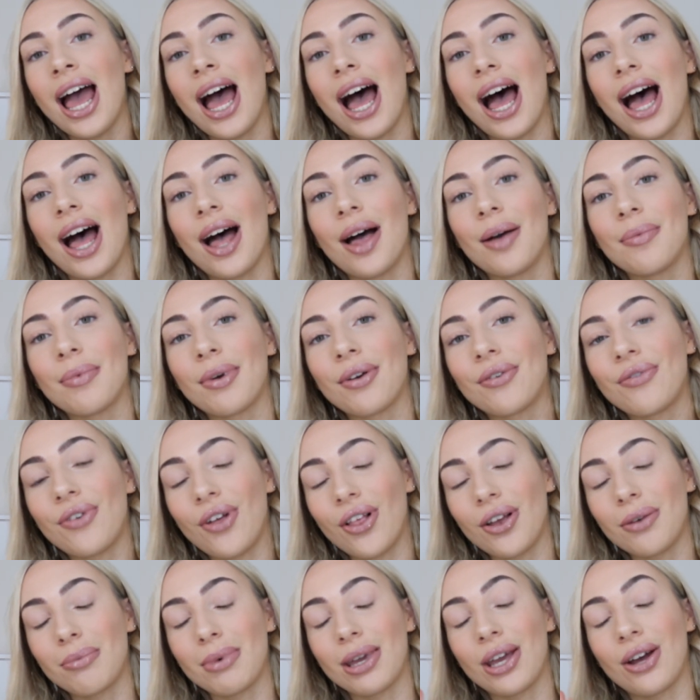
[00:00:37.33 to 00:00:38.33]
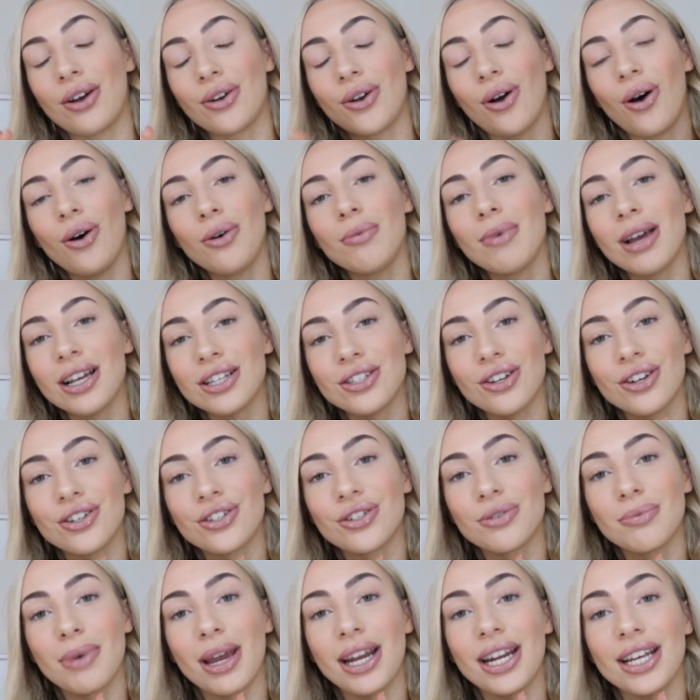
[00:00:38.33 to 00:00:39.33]
Follow me on all my
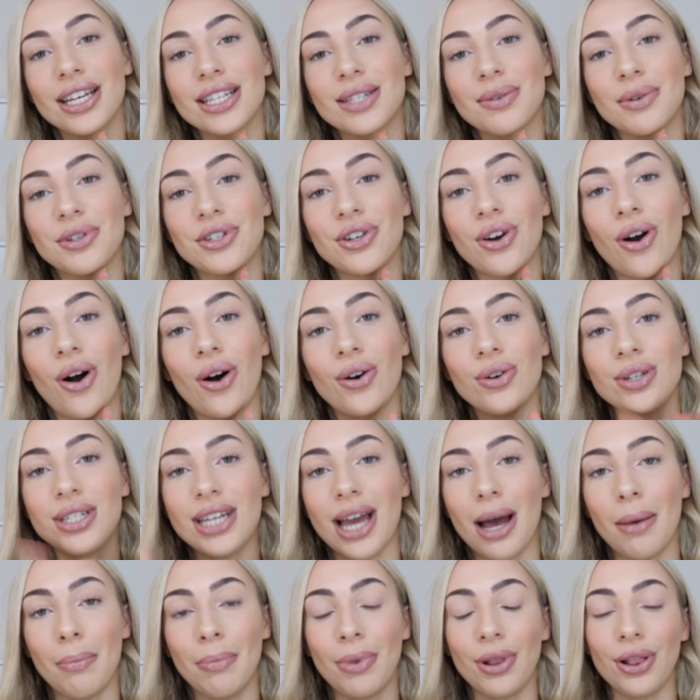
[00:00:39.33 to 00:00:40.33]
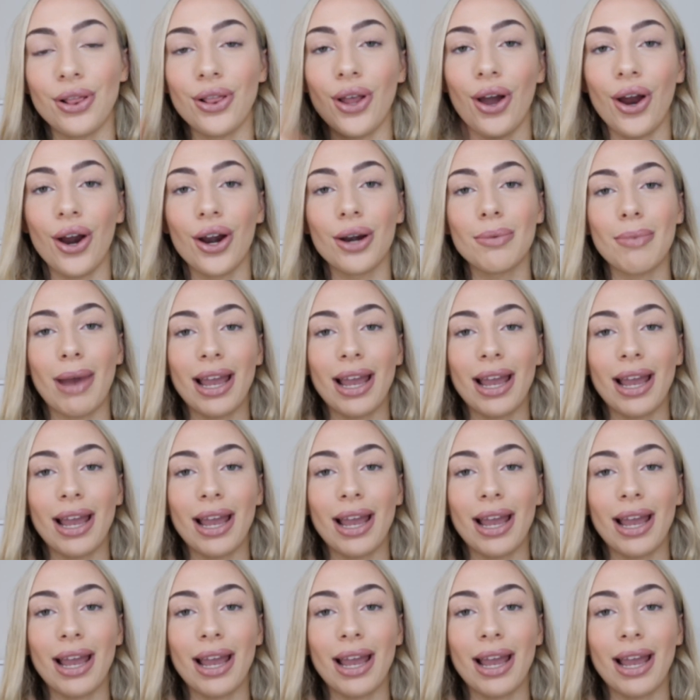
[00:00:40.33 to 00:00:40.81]
social medias, which are all down below,